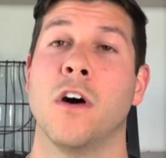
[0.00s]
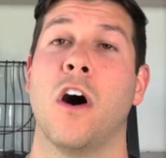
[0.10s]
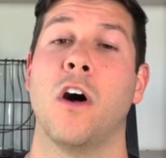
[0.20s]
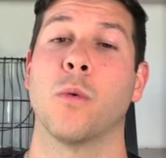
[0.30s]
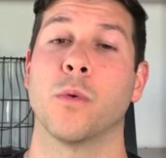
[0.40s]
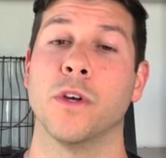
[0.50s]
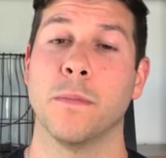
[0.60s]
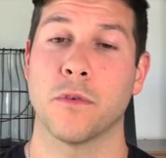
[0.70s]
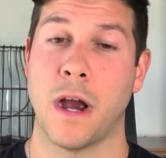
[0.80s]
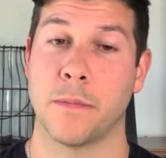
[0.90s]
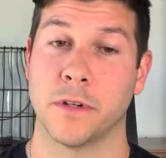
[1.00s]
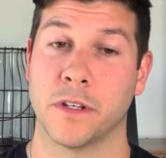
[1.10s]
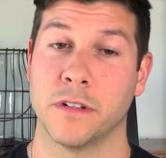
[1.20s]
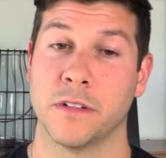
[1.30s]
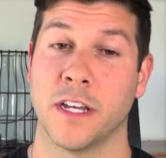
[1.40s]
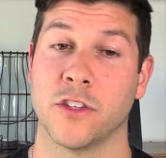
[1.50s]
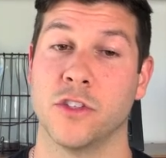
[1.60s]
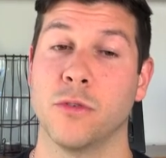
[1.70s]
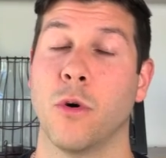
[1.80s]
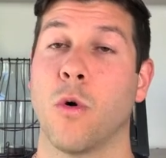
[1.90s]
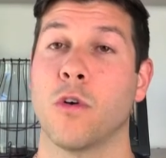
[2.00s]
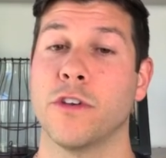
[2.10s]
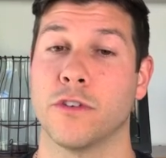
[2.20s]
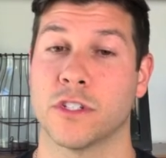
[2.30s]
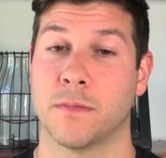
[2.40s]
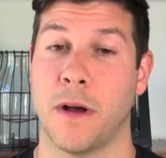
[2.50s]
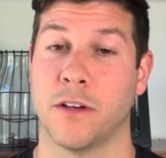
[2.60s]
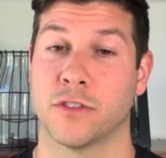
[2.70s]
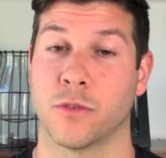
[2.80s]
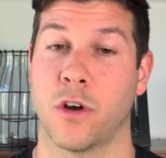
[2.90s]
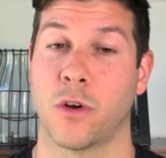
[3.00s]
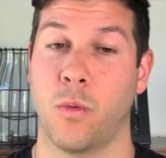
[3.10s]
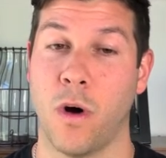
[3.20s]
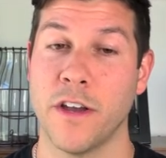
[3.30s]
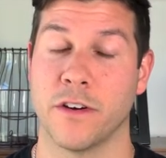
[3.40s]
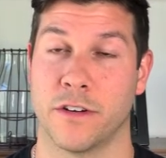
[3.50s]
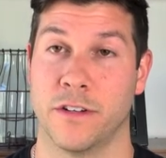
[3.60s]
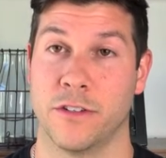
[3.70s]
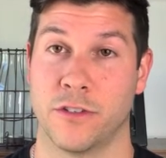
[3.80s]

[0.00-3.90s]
All real property that you or your spouse acquired